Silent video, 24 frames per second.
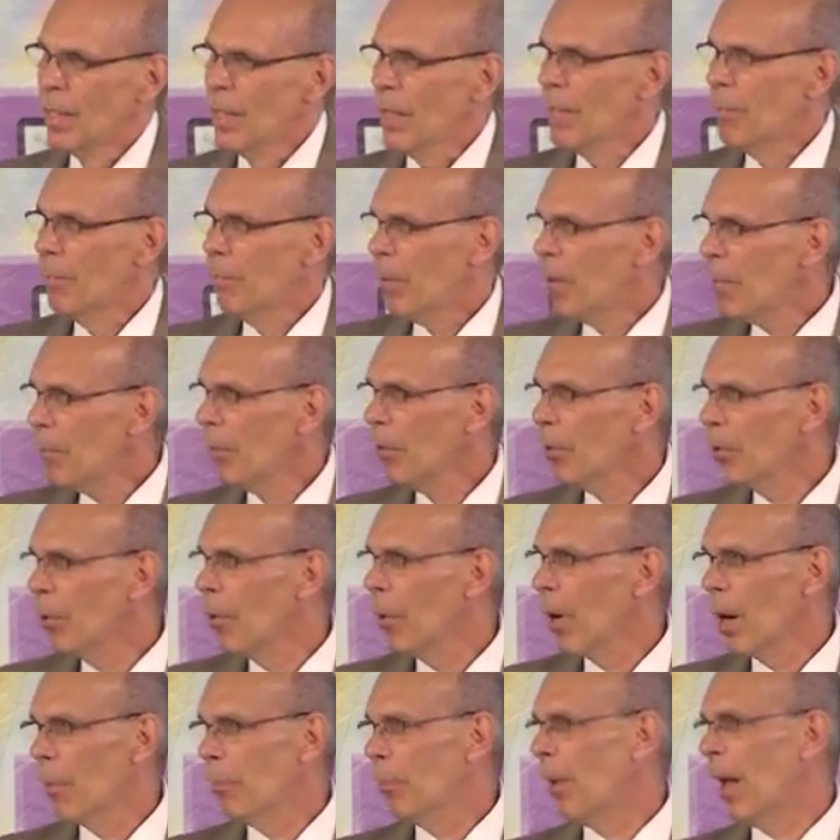If people
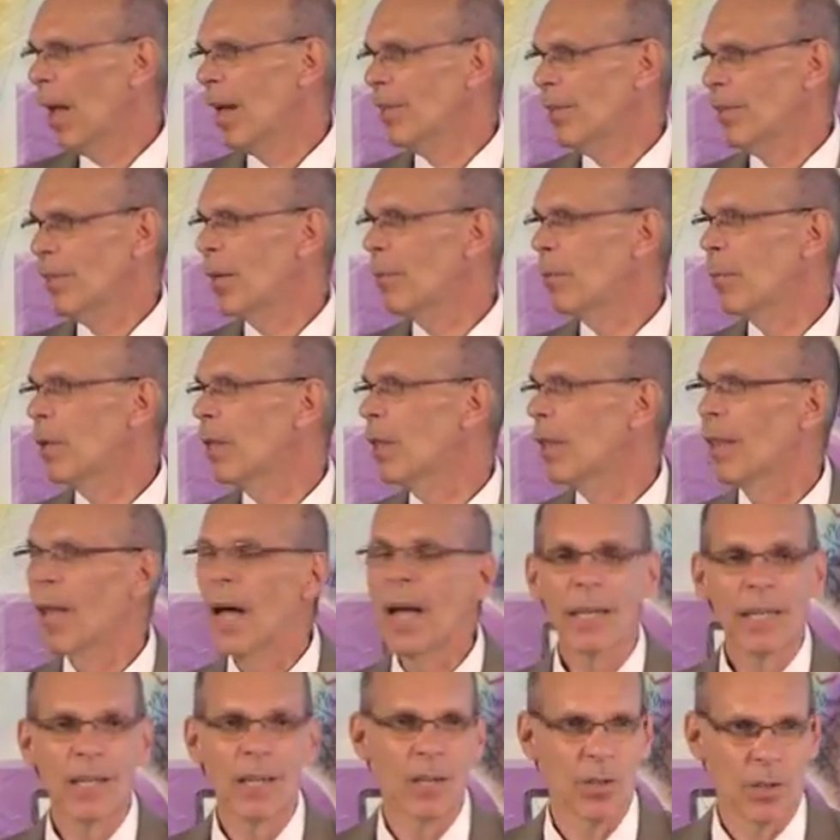knew our past, they wouldn't
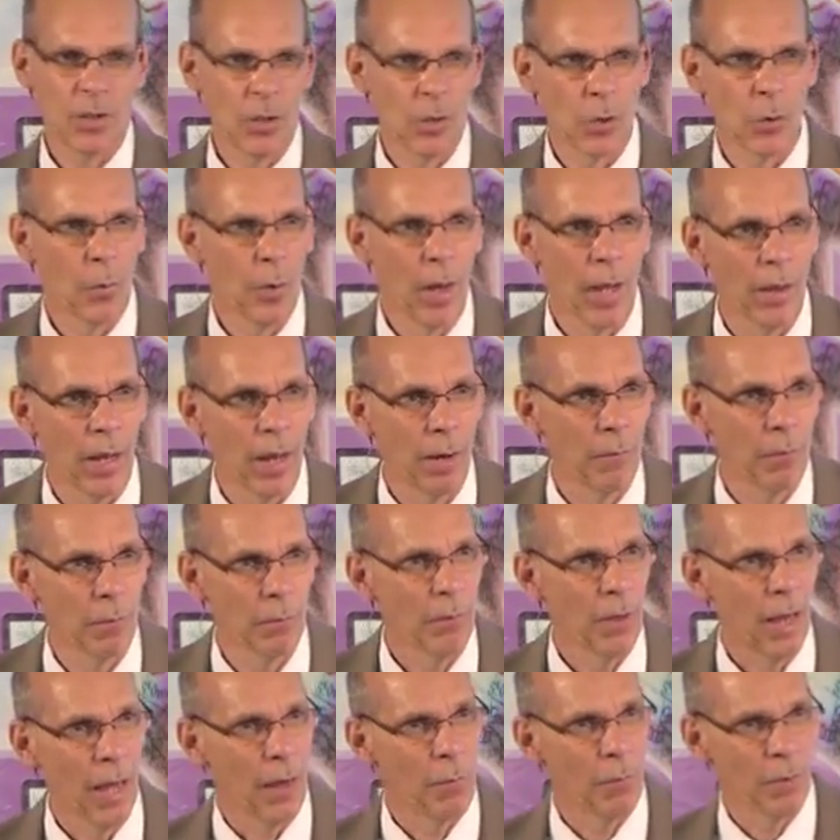like us too
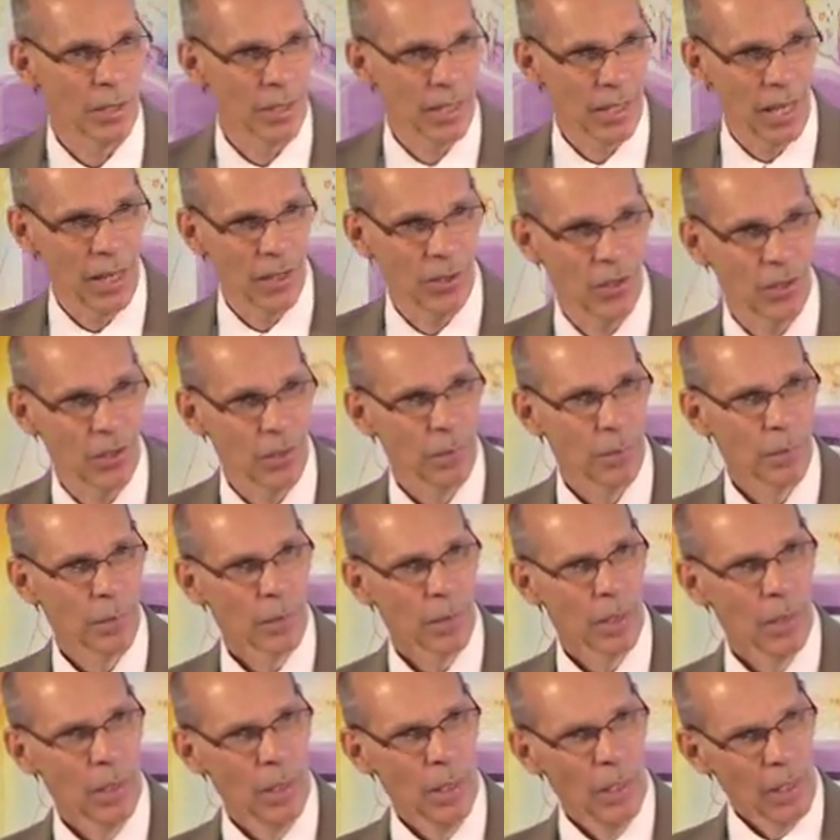well, I would guess.
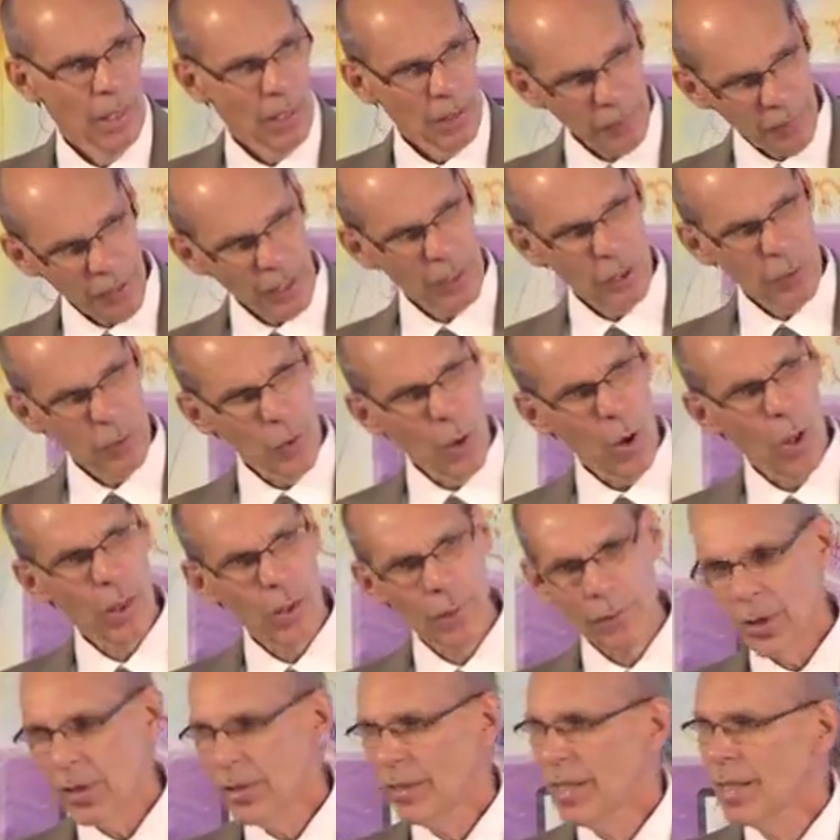If they knew
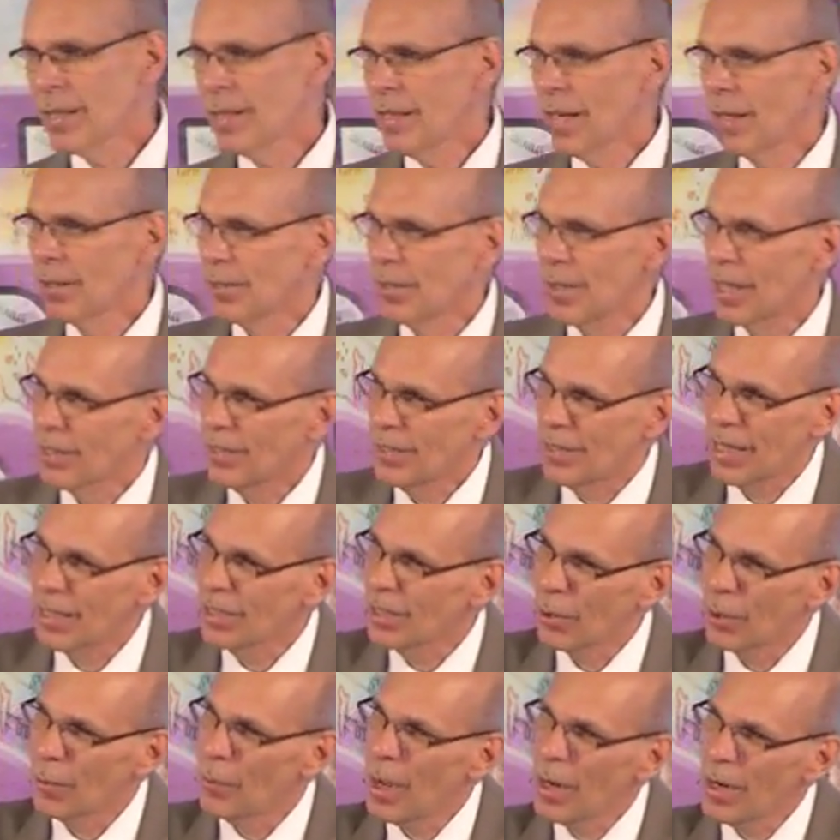all of our details, they'd
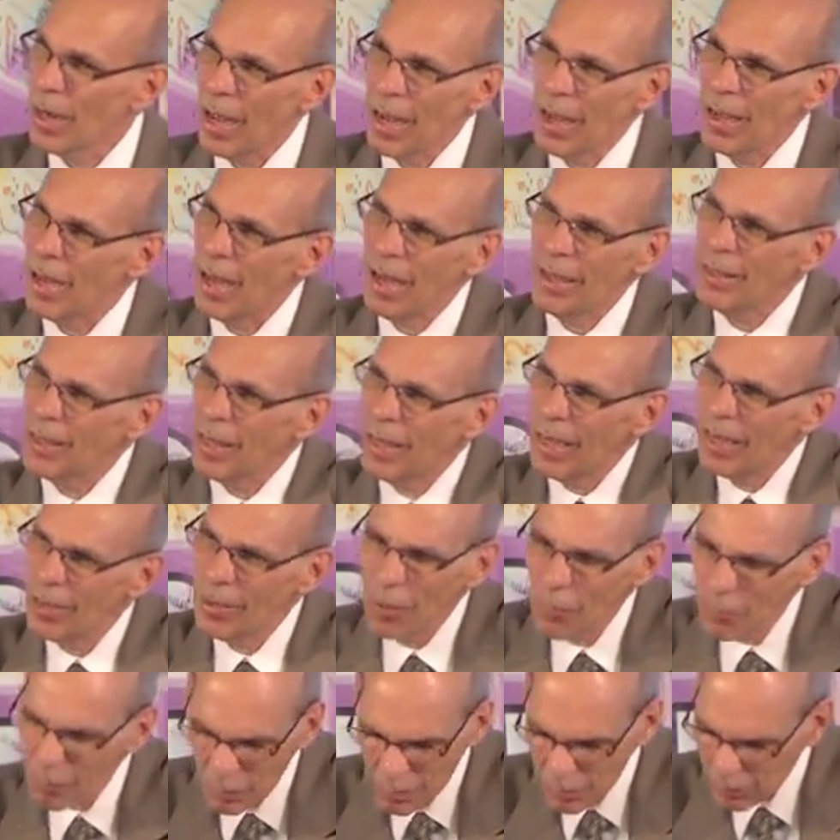say, you know what, I
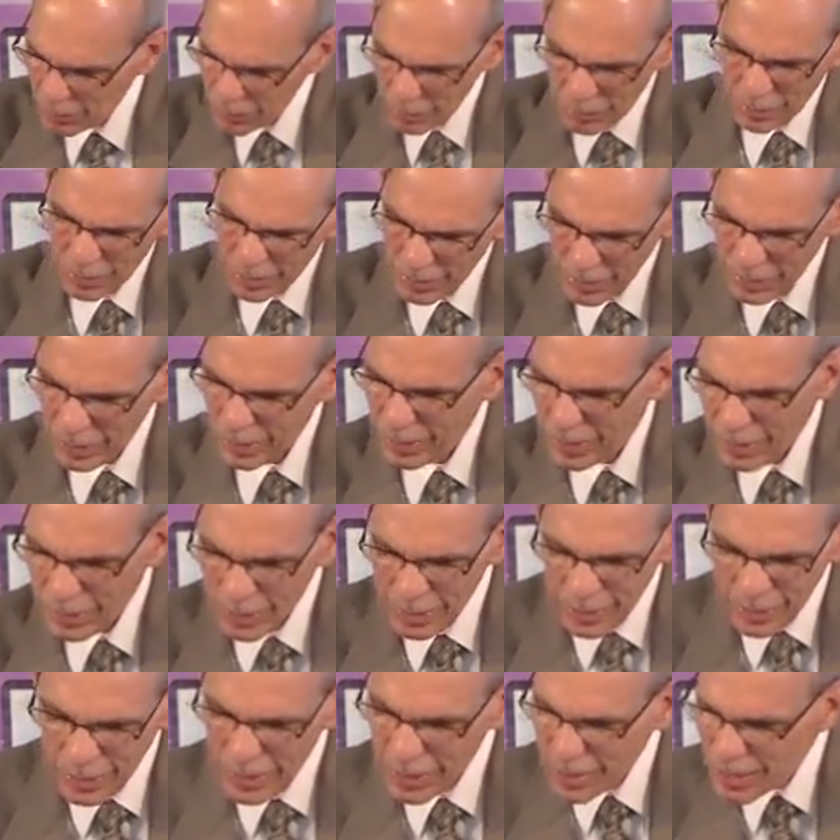don't
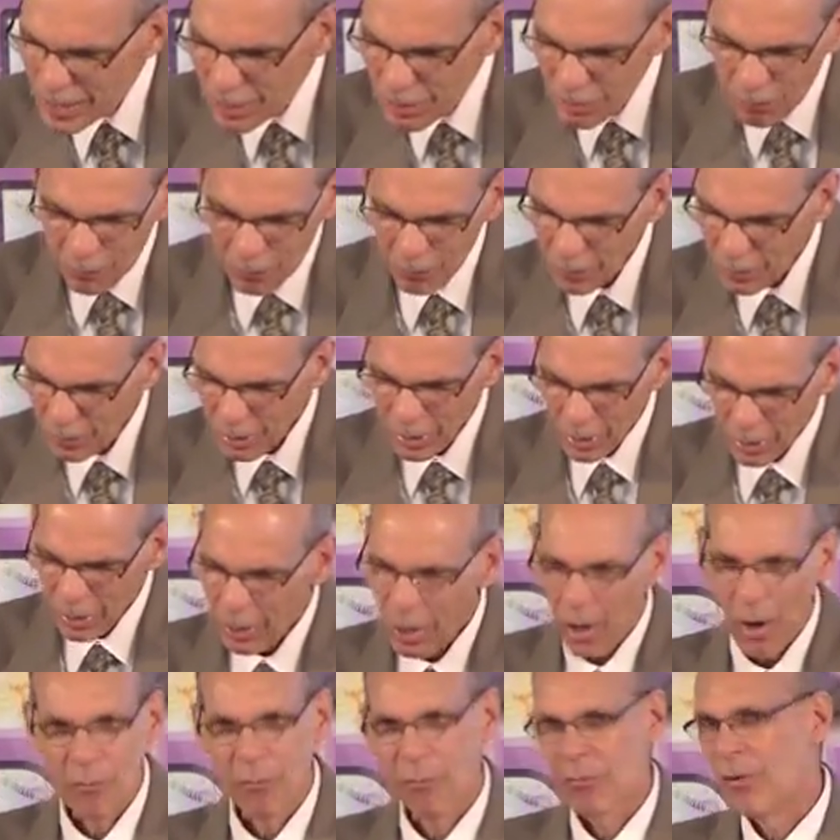need
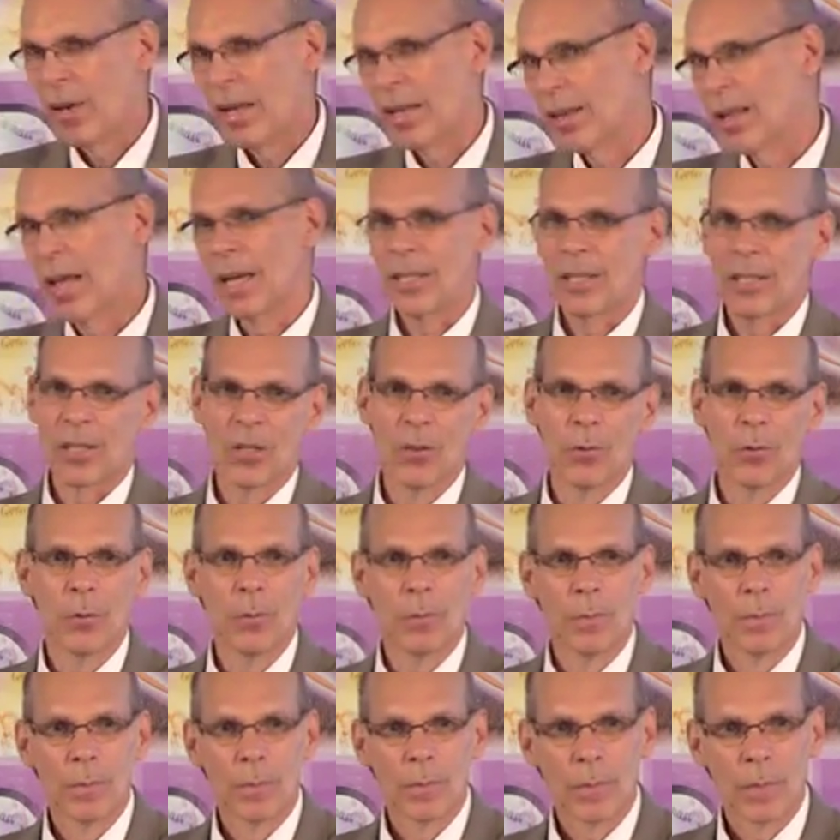a friend like you.
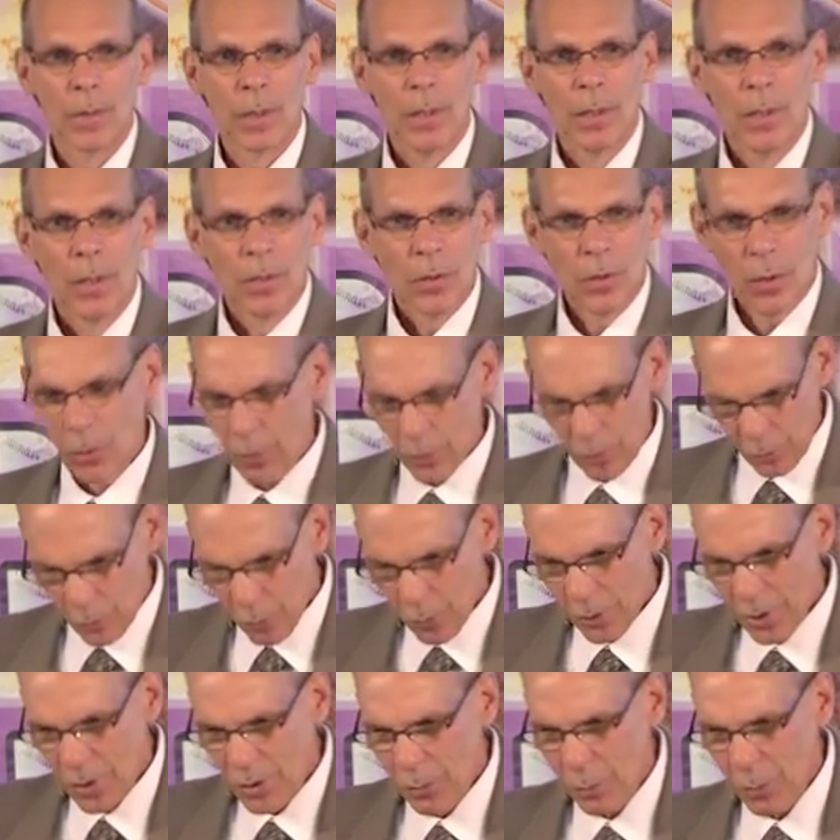So the
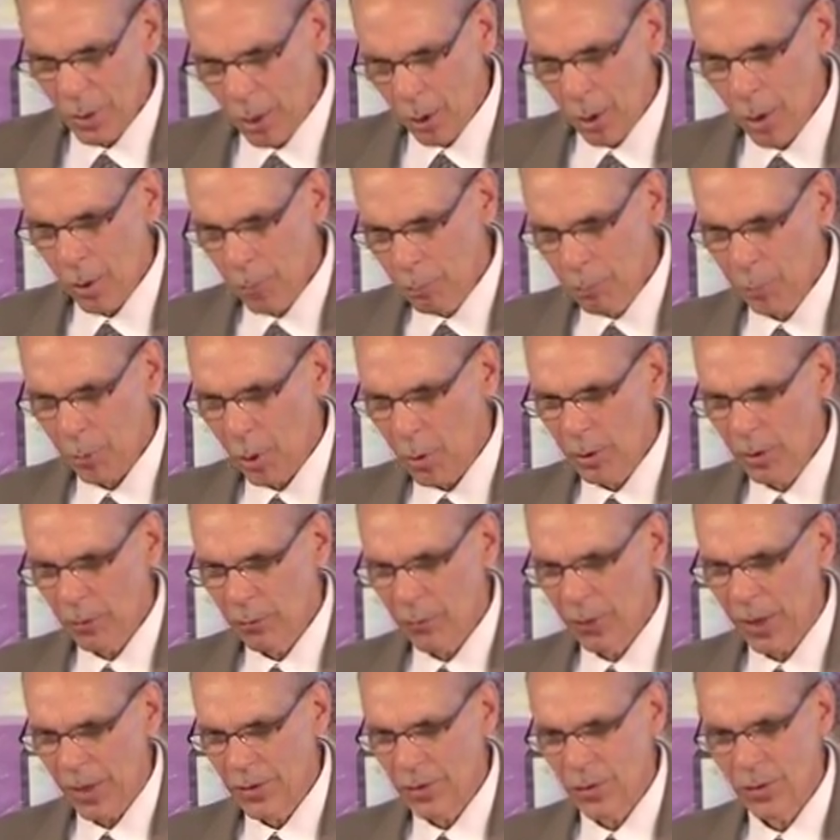truth is we are all
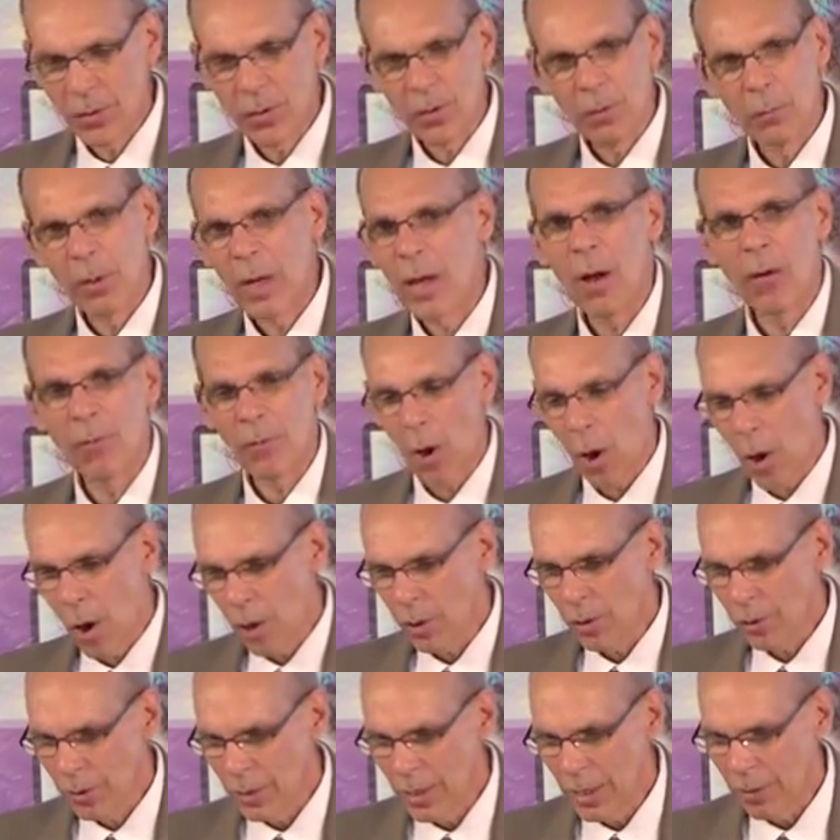broken vessels. We have
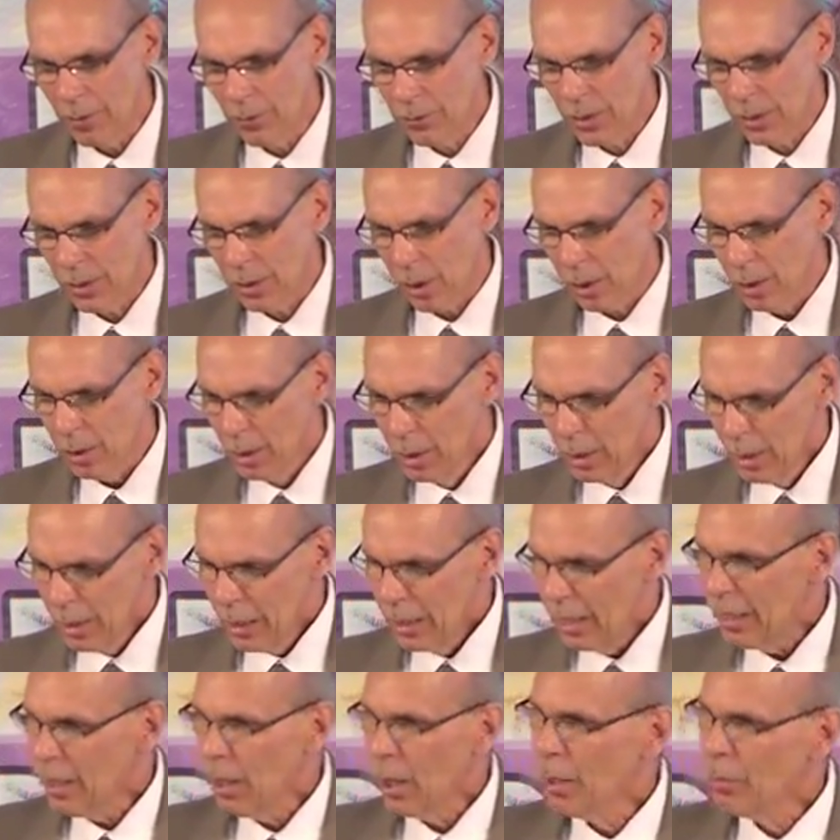all lived and
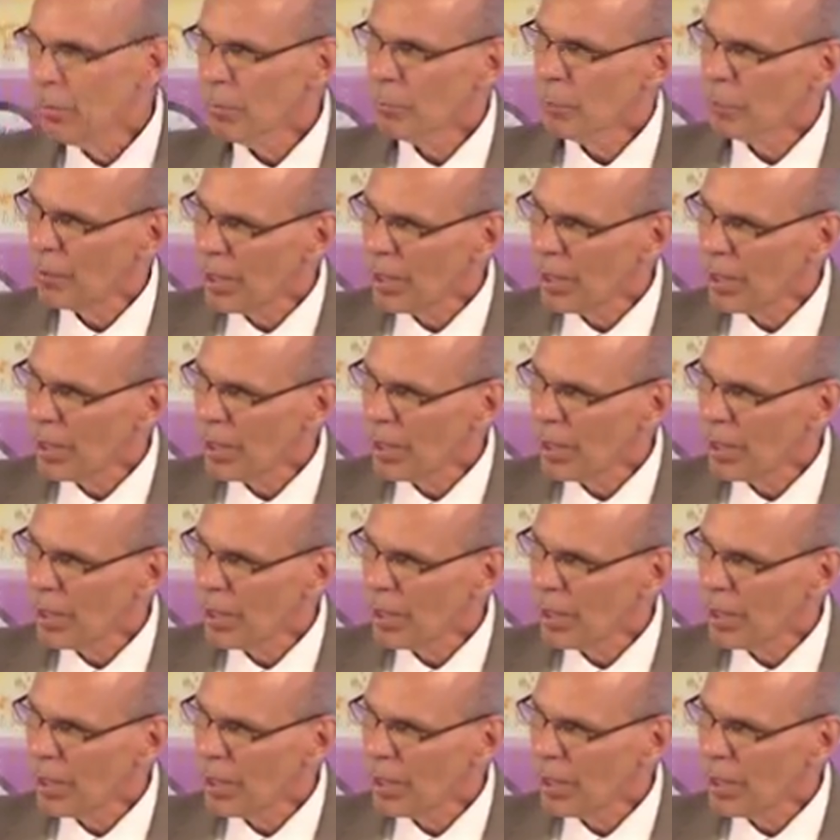are